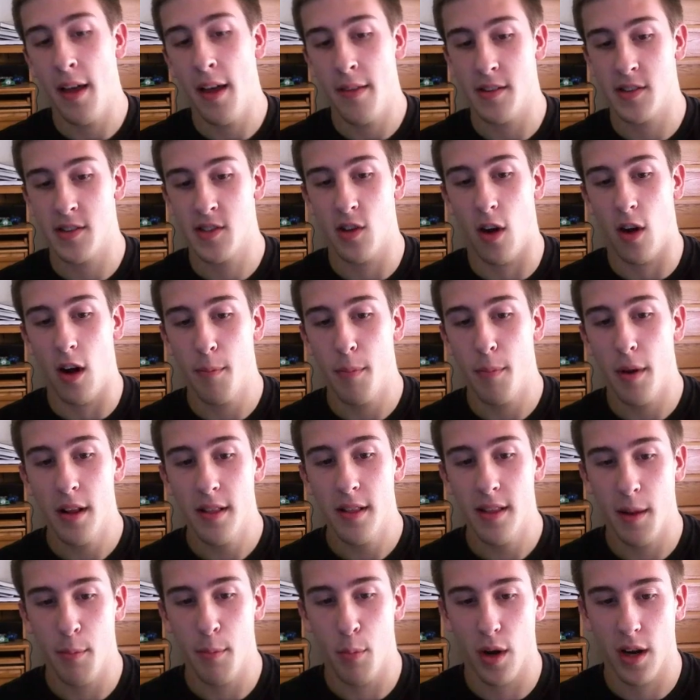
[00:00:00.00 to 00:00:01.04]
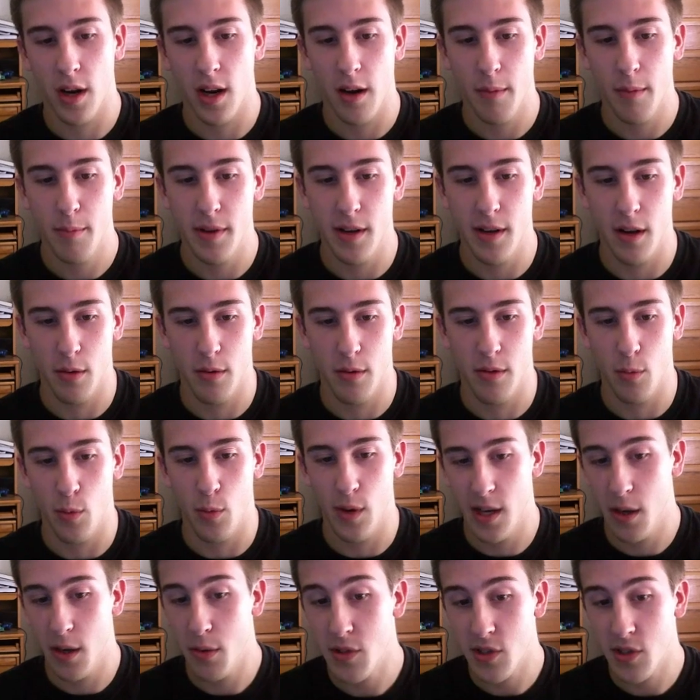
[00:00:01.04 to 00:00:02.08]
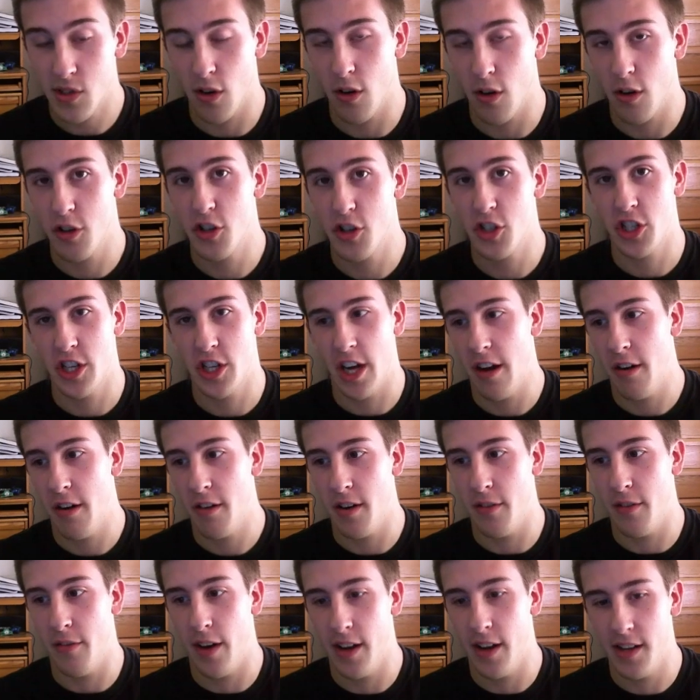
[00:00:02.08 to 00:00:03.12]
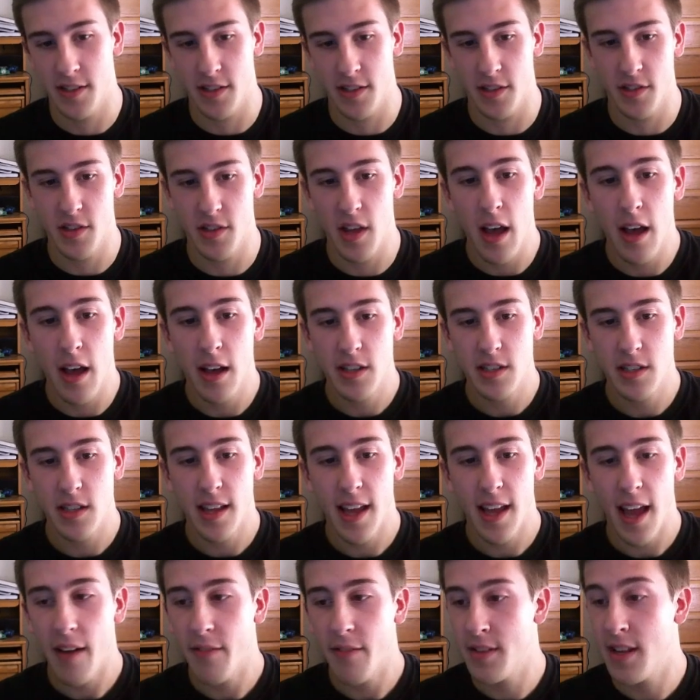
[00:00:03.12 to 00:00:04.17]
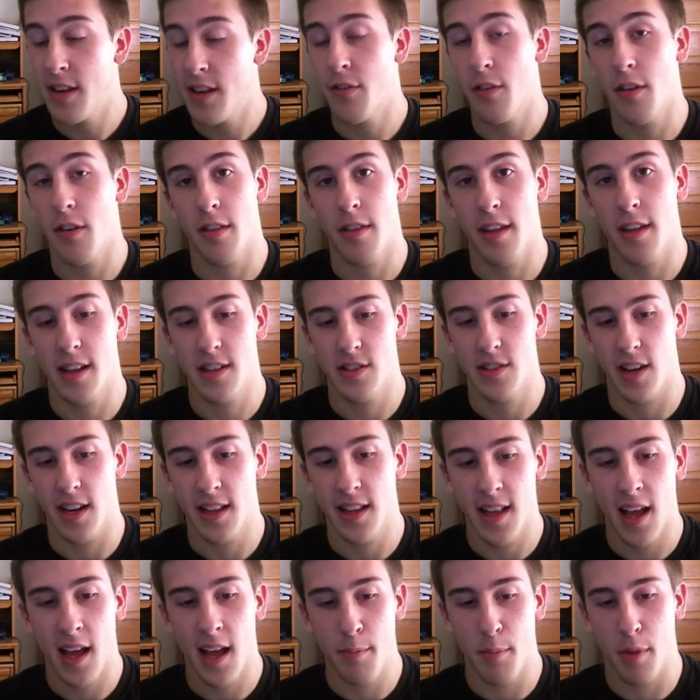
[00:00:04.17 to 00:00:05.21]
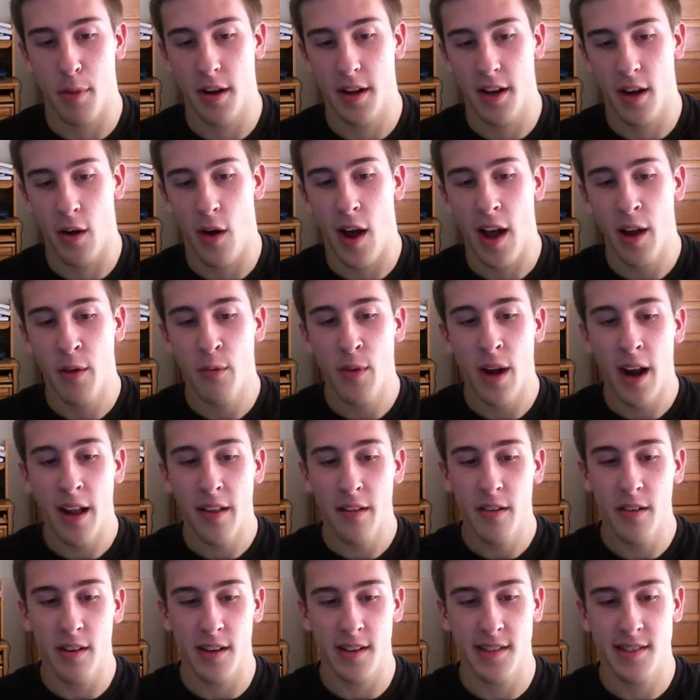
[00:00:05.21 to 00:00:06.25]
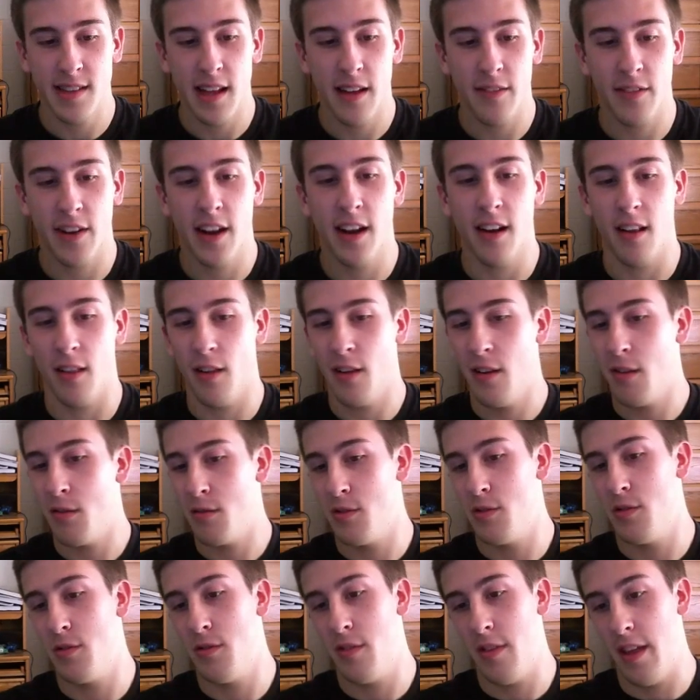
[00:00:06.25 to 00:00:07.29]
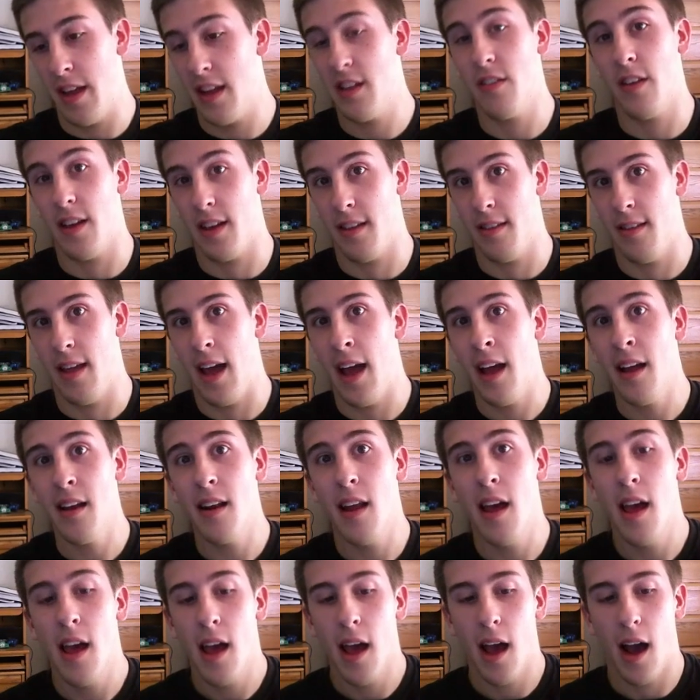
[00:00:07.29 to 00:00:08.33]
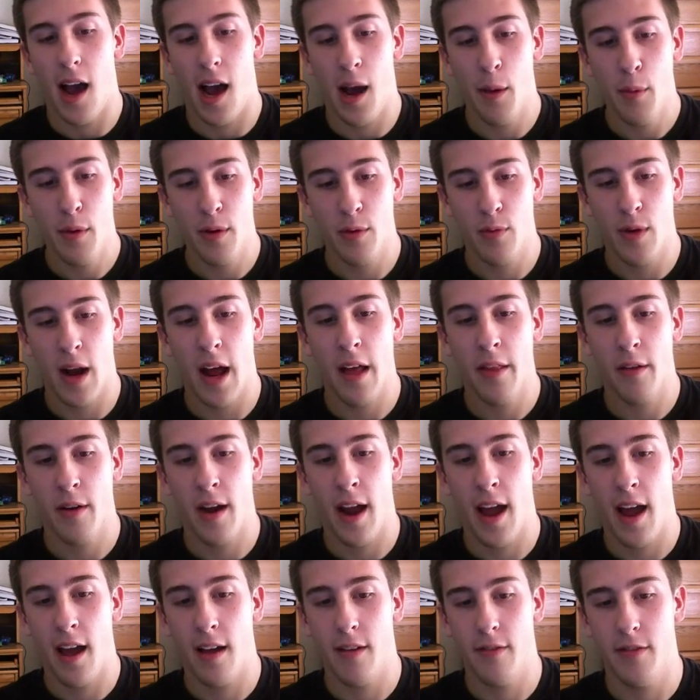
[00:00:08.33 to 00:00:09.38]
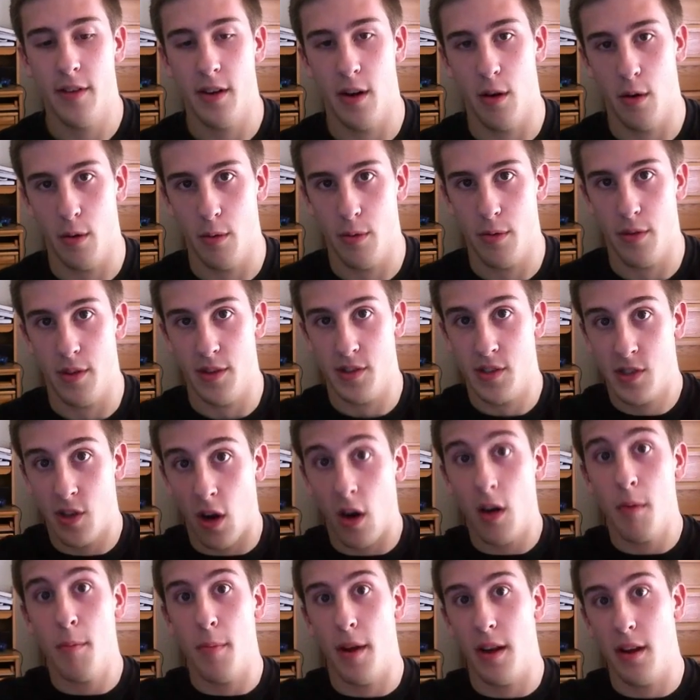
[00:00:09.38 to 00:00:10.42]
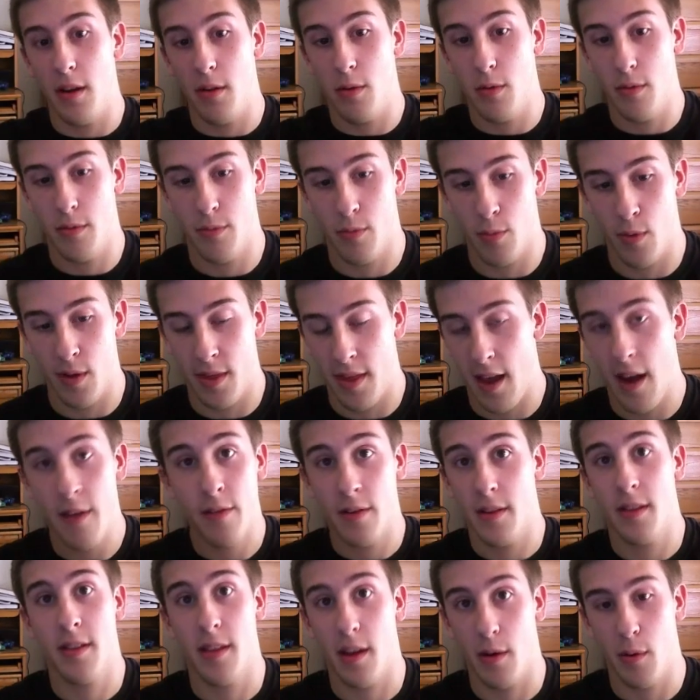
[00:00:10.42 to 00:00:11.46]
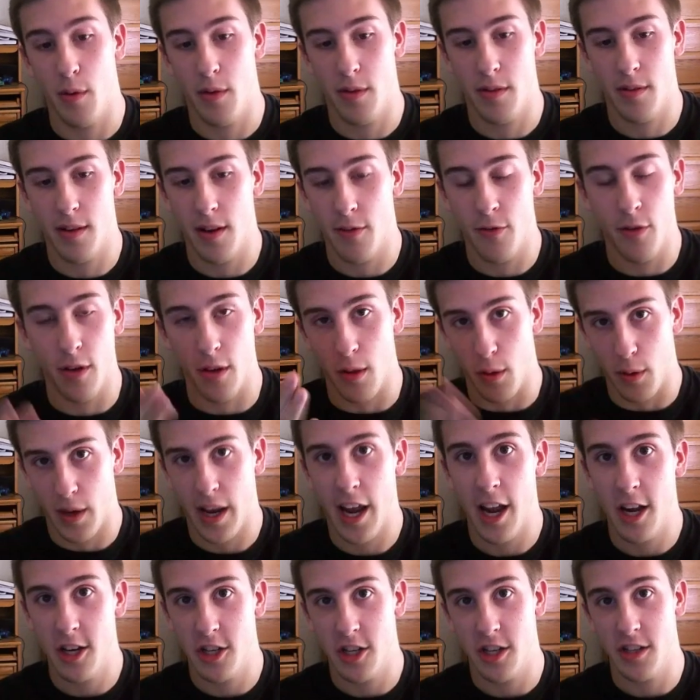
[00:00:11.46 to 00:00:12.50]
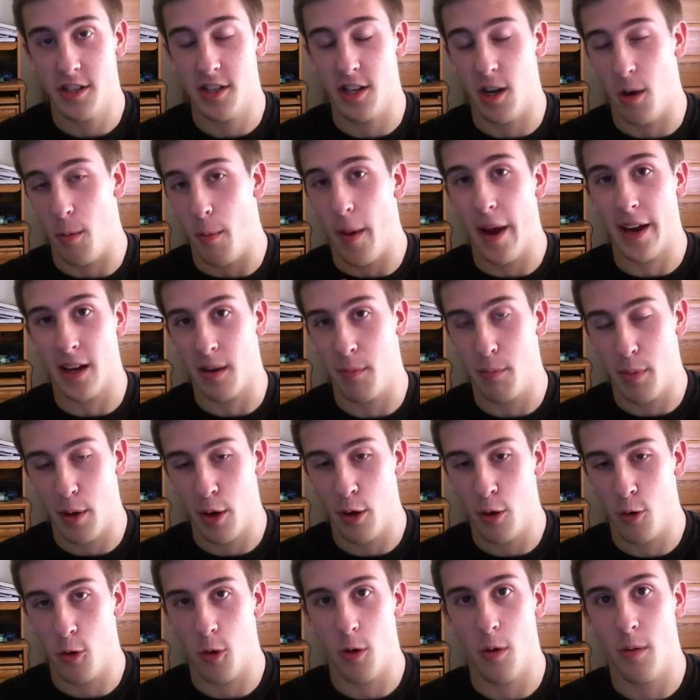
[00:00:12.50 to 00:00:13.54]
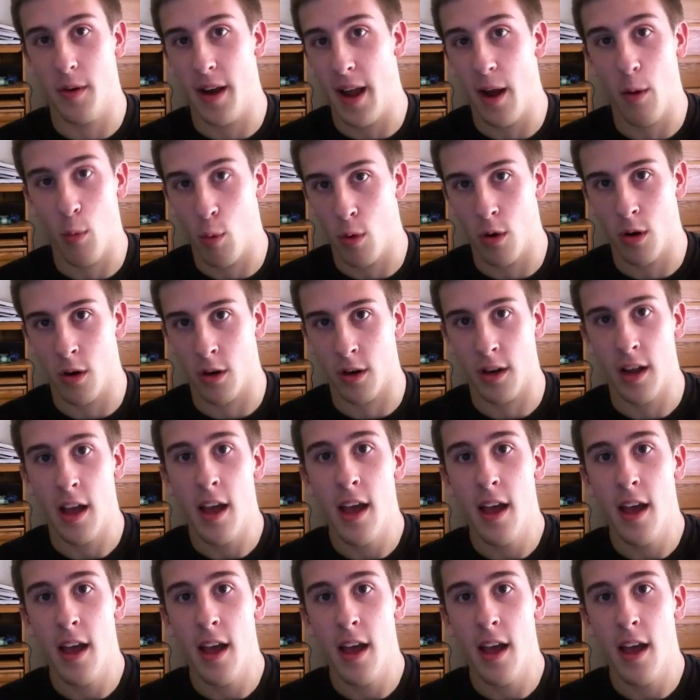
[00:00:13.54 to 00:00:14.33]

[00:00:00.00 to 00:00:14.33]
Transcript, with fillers: the start button, they bring up, you know, the Windows search, share devices. So they have different things like that, but you know, I'd rather instead of get a little thing like that, I would rather have, you know, the start menu with everything, with different locations, you know, my computer, network,